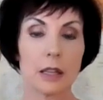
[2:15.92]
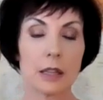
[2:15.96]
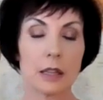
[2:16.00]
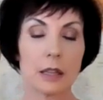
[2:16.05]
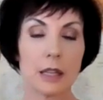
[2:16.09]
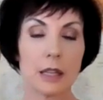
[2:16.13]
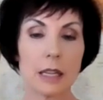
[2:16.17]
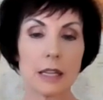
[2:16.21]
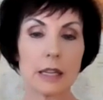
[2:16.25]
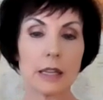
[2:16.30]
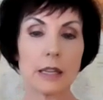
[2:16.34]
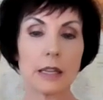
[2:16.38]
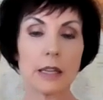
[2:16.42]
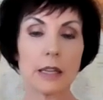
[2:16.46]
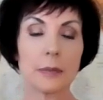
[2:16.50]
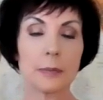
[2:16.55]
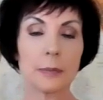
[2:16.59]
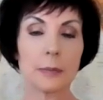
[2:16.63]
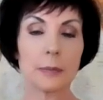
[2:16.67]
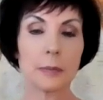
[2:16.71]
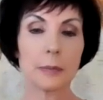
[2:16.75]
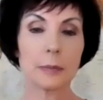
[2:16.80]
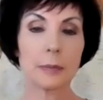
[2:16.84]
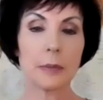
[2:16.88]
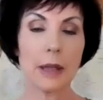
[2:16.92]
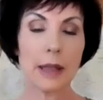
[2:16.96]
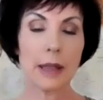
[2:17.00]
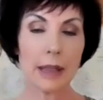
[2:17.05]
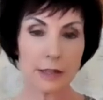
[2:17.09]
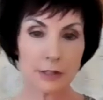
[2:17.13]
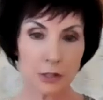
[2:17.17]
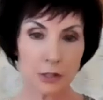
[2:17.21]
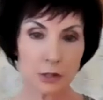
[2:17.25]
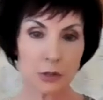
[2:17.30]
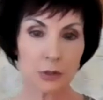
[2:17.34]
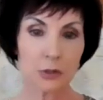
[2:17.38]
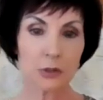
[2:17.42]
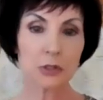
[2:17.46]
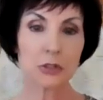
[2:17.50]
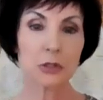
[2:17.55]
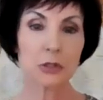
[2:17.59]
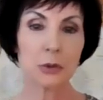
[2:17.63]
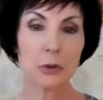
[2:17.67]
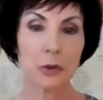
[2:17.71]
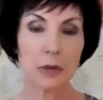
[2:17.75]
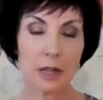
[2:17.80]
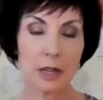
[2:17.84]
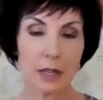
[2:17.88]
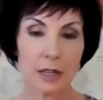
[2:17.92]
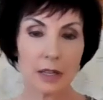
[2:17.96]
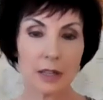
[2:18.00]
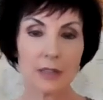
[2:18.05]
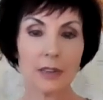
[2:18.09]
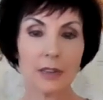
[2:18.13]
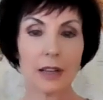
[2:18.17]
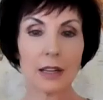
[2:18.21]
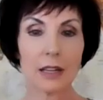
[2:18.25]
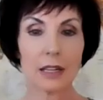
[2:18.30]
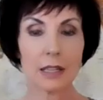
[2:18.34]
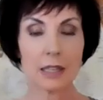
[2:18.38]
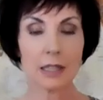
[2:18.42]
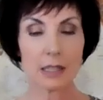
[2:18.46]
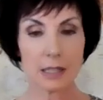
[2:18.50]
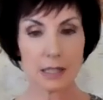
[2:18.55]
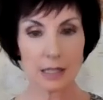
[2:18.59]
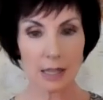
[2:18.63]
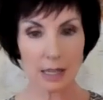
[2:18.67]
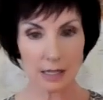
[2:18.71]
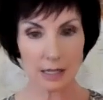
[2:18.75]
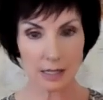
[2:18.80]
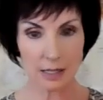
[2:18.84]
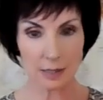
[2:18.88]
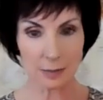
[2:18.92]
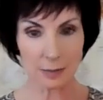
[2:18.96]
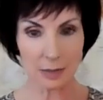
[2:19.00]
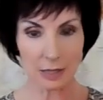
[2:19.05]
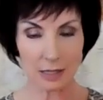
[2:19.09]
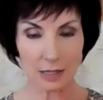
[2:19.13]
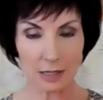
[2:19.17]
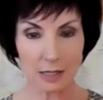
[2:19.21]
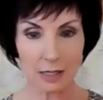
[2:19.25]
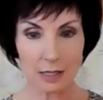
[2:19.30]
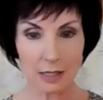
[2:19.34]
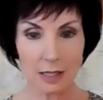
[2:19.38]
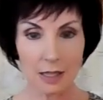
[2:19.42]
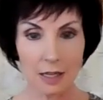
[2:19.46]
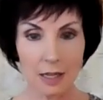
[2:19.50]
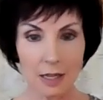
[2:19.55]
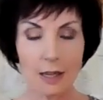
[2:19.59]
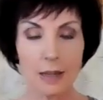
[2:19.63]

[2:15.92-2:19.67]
the answers you give on an assessment